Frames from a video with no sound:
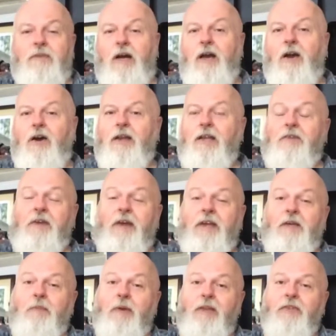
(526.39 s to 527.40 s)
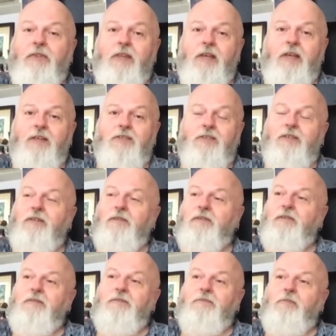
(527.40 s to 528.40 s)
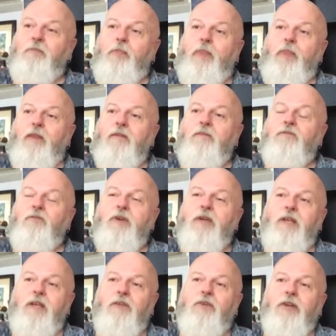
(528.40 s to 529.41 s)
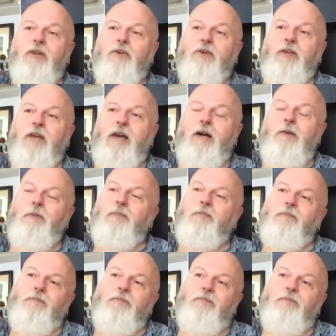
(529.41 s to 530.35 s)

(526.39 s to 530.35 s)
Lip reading: I highly recommend this. Really, really good album.